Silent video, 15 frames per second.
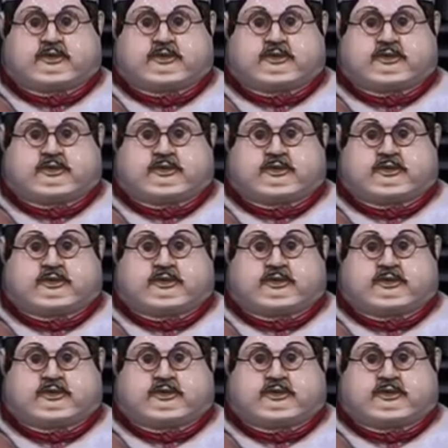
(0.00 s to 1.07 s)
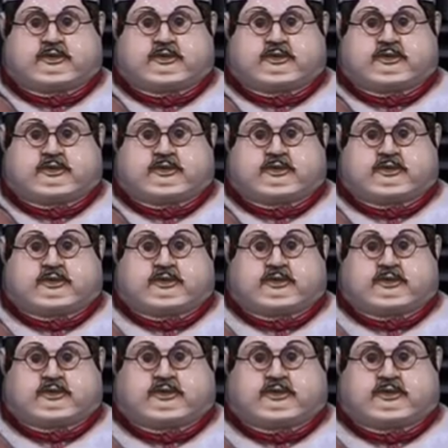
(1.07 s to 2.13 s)

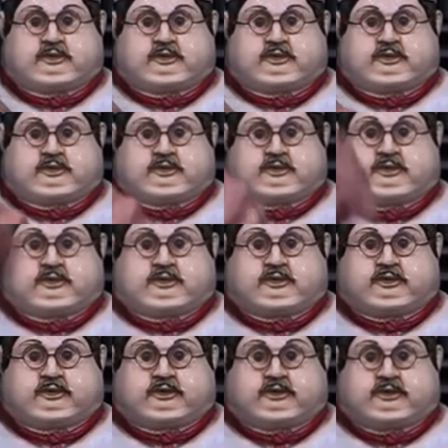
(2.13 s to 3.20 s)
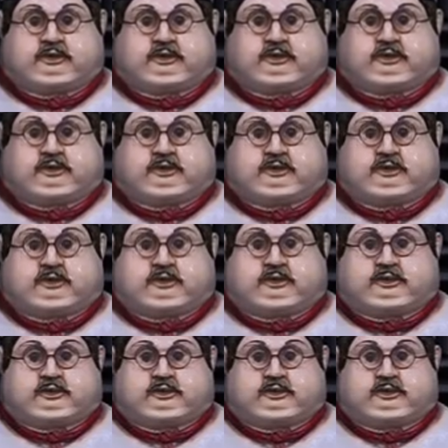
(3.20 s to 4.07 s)
(silent)